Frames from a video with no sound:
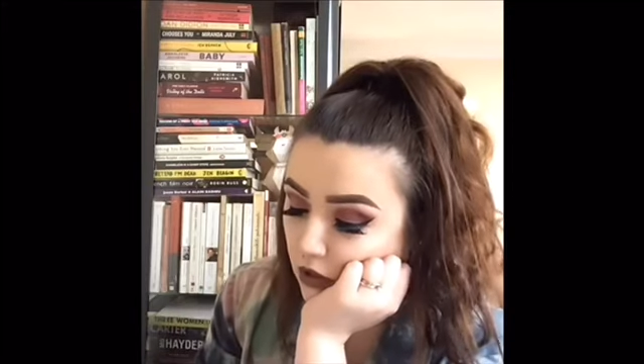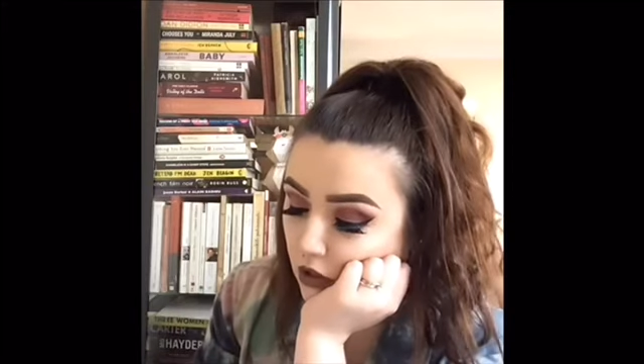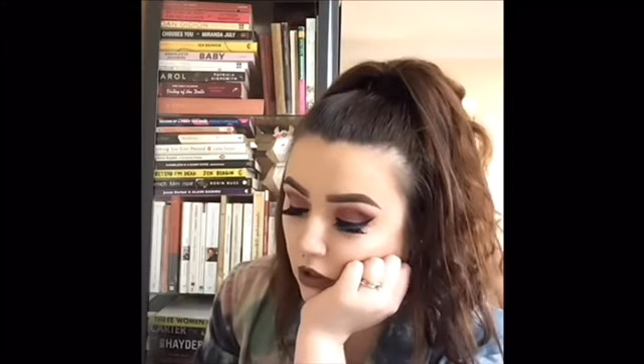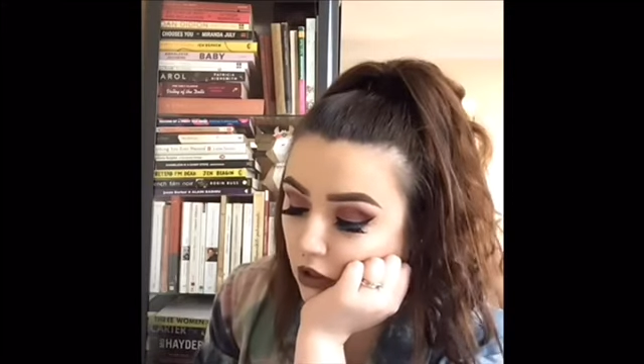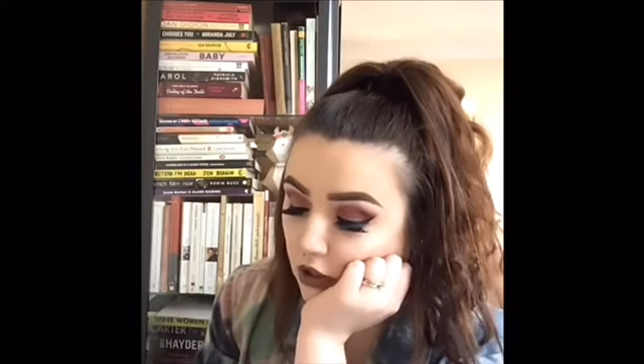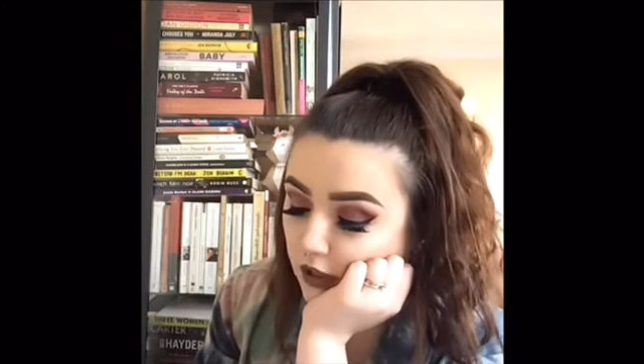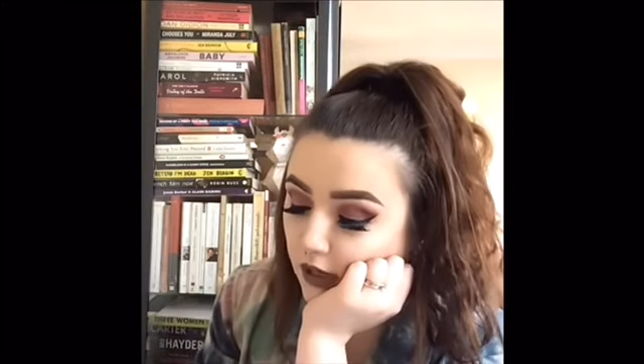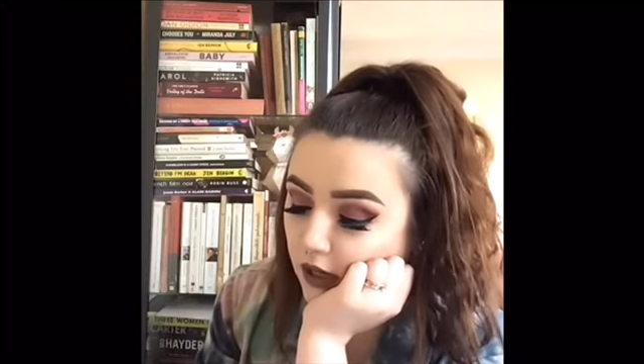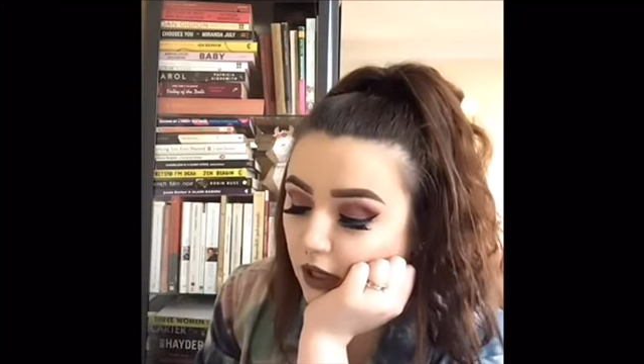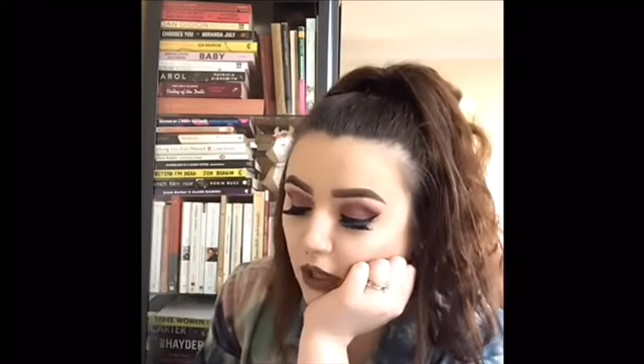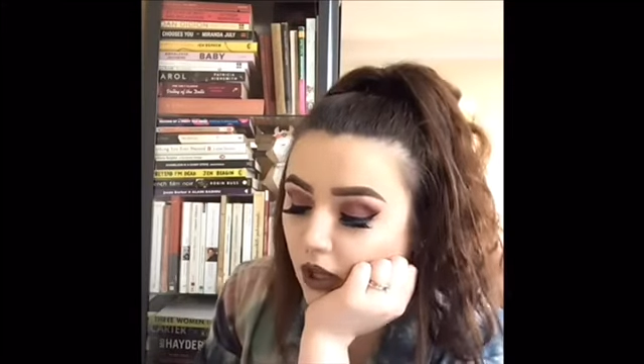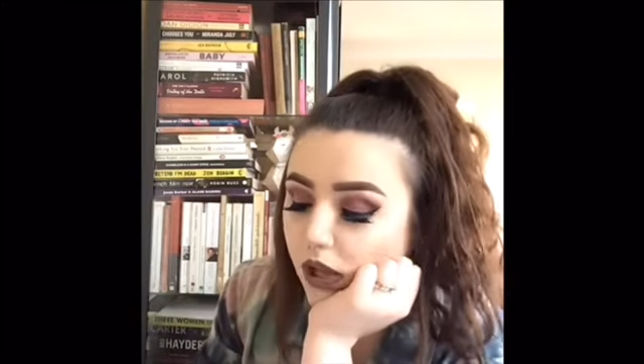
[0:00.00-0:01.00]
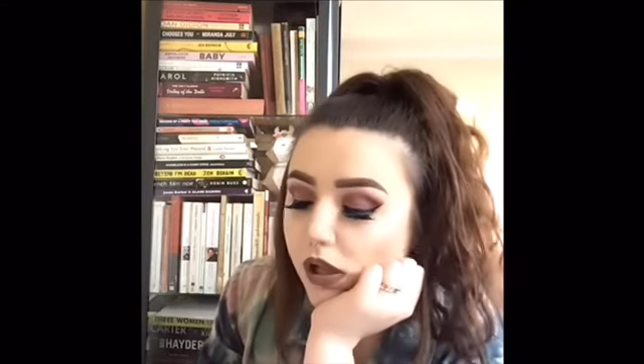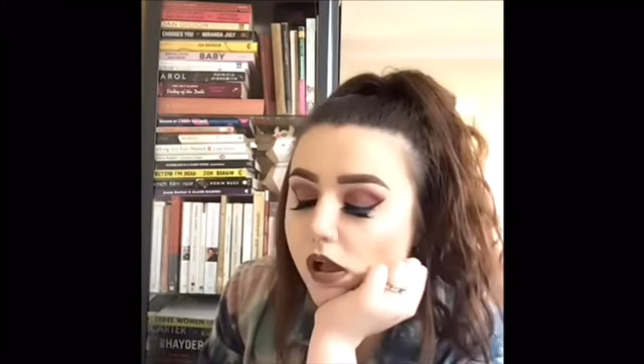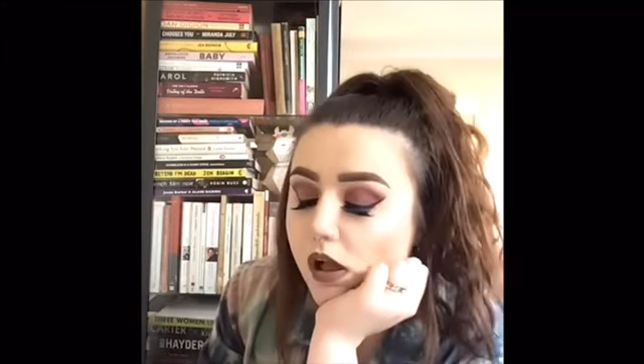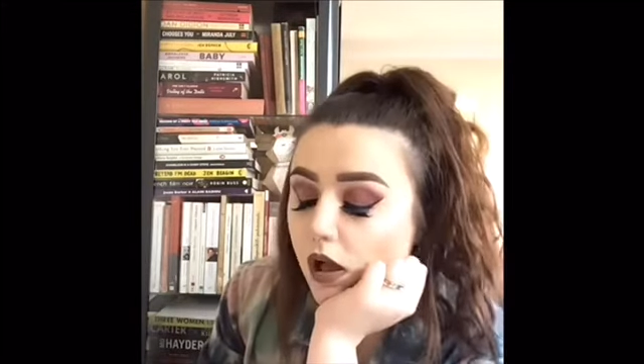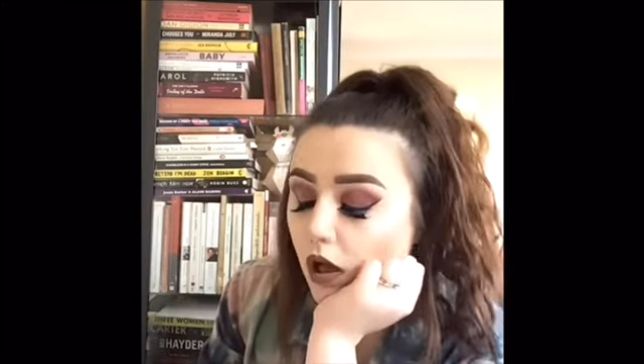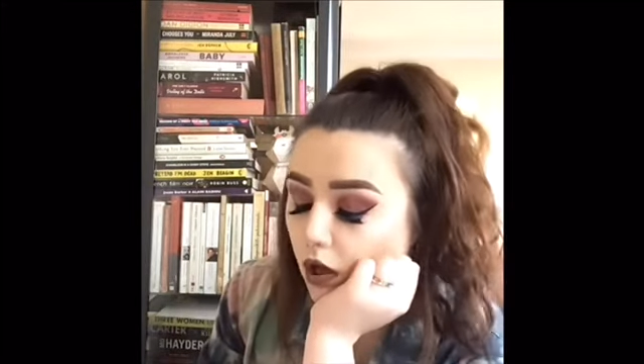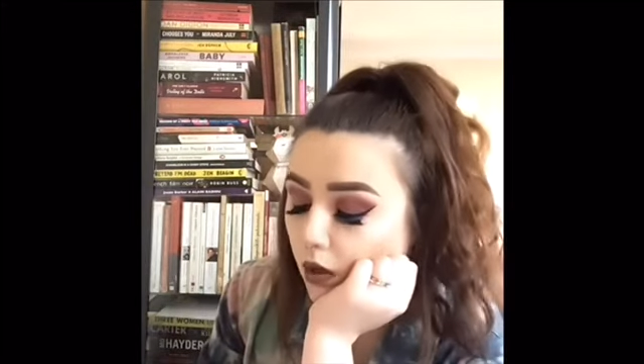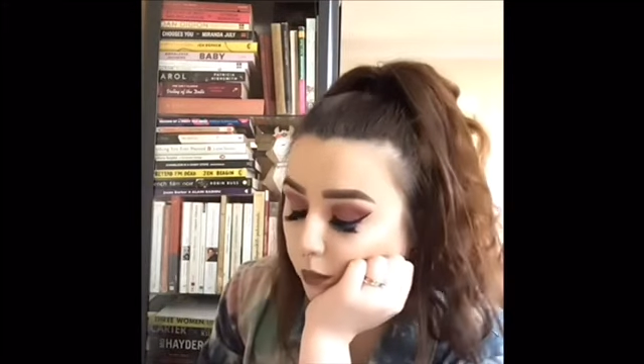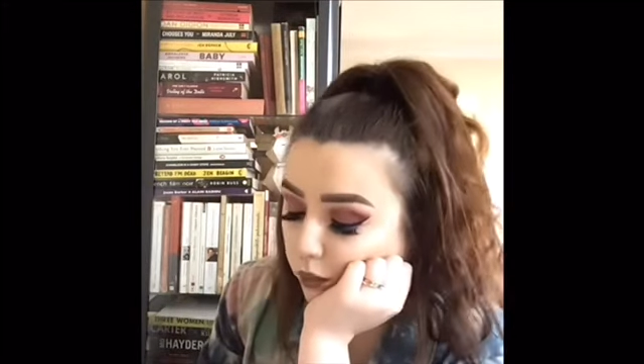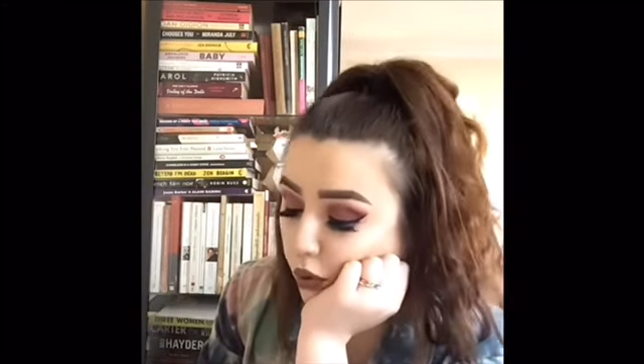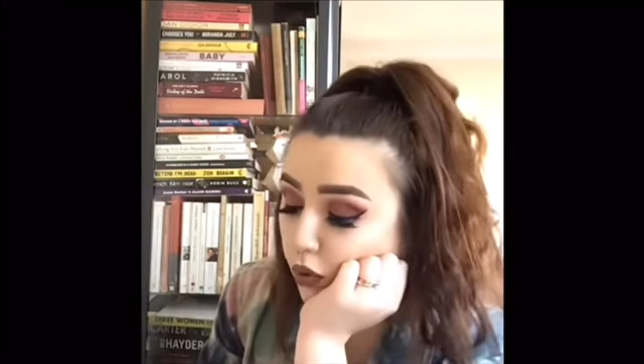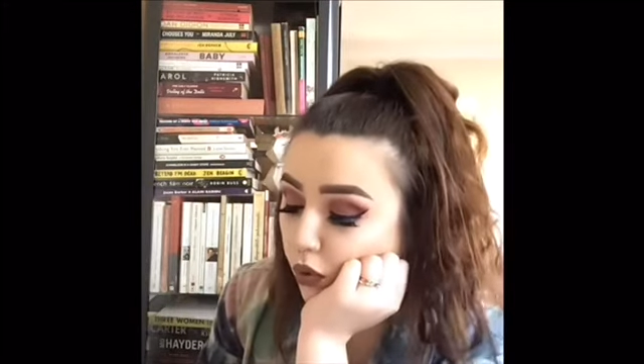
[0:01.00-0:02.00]
Okay,
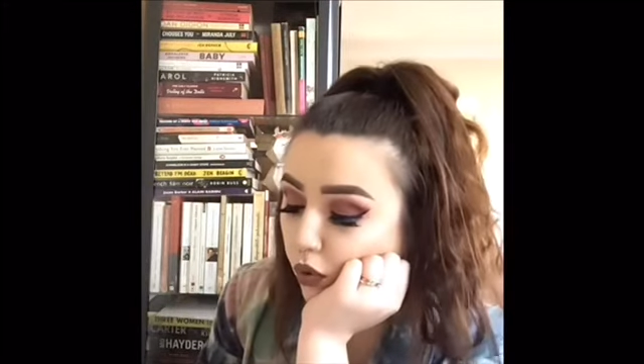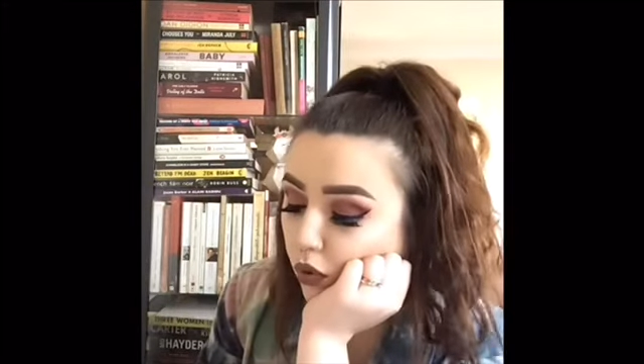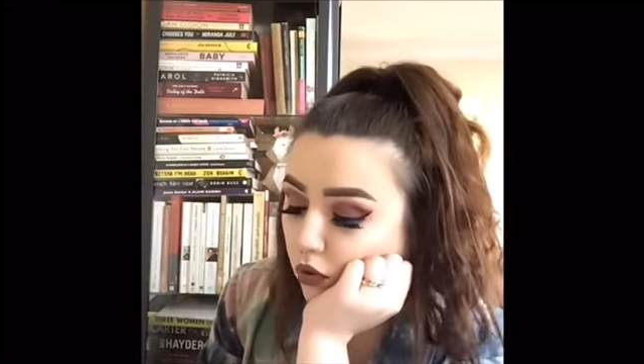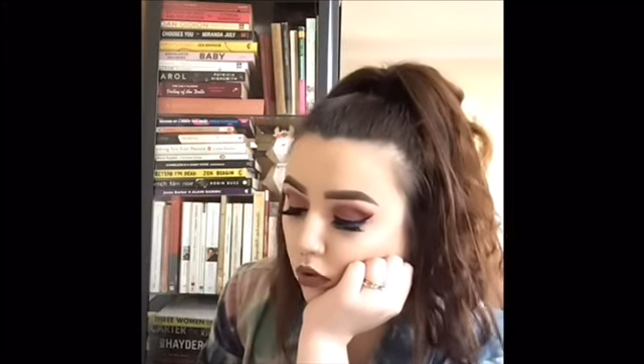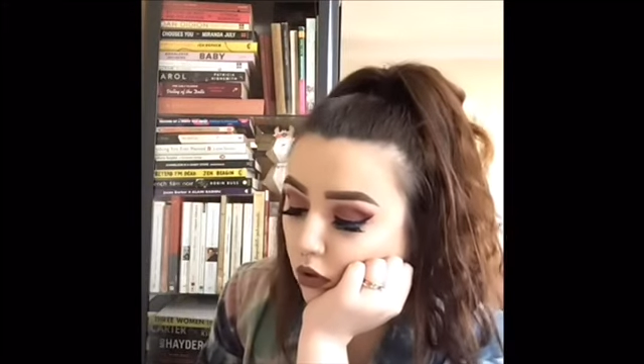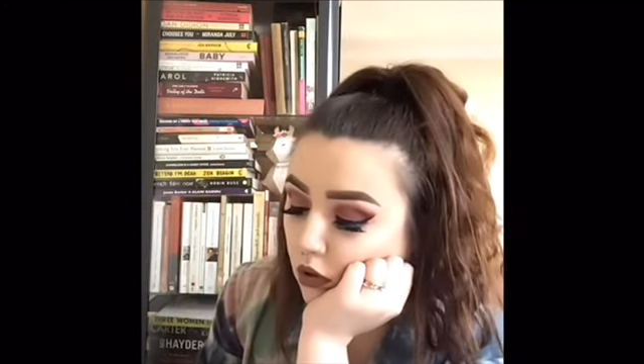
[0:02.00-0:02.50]
Poole.